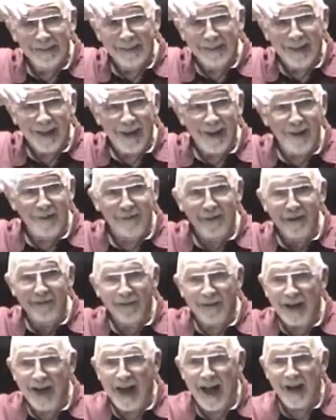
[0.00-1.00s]
And we
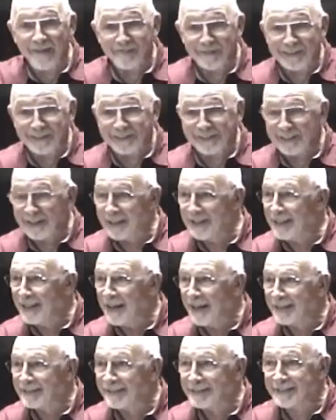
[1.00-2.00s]
were laughing
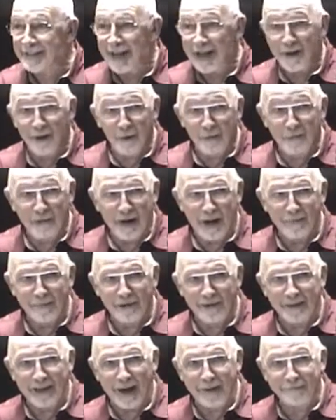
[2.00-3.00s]
Sunday. I says, I hope when I
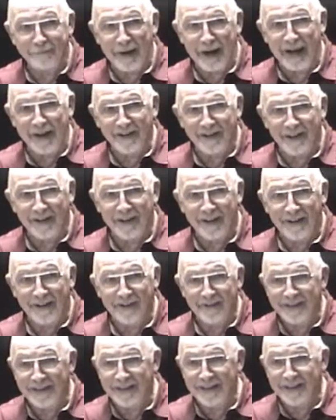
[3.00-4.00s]
put that paint on
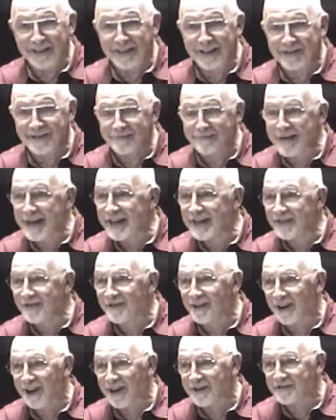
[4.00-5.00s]
there, everything, it doesn't make you
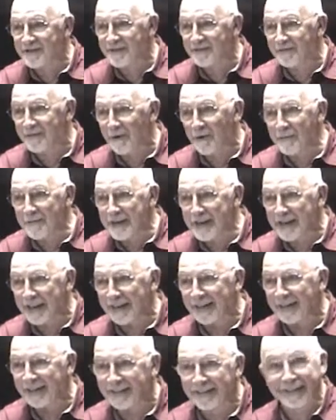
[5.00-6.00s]
claustrophobic
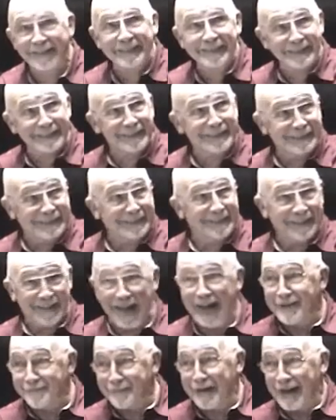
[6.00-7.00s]
in here. And he says,
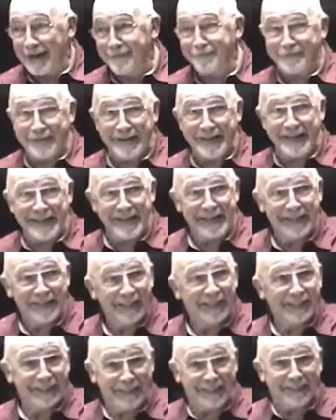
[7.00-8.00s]
that might be.
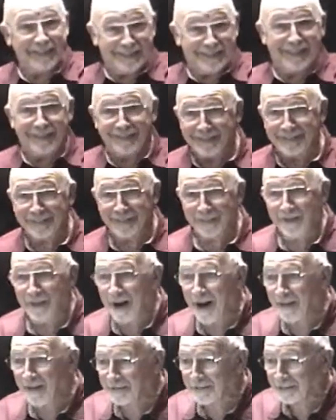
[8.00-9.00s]
He's in the
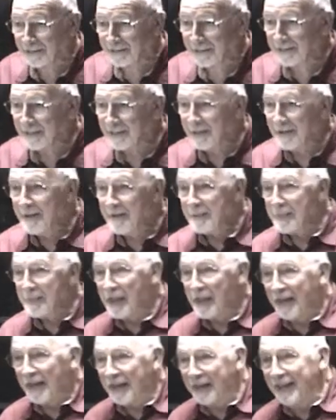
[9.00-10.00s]
office. Oh, wow.
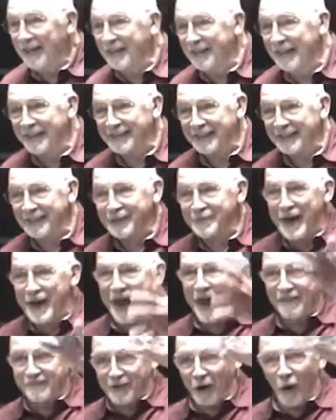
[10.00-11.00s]
I said, you may
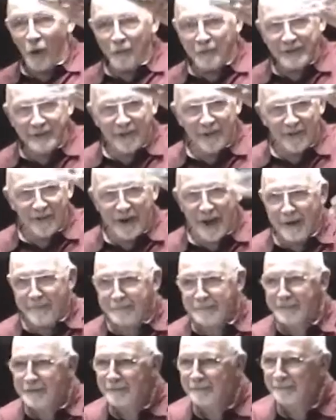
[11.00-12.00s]
have to open the
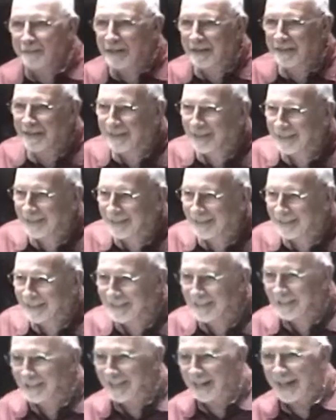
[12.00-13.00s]
drapes.
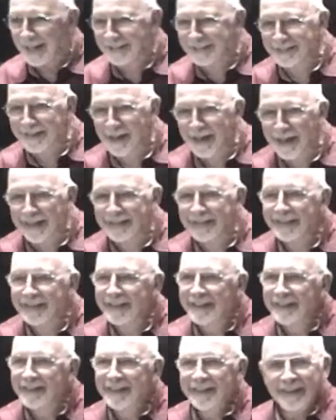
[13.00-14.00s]
Look outside.
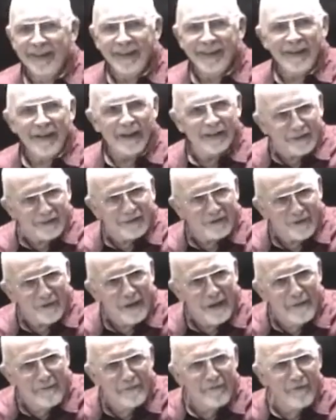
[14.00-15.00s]

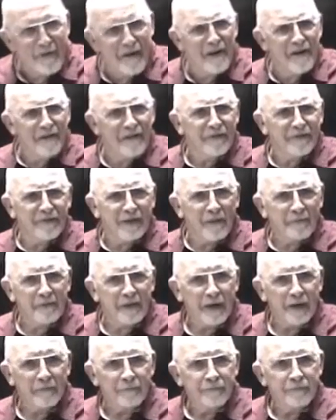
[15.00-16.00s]
Extreme fear of something.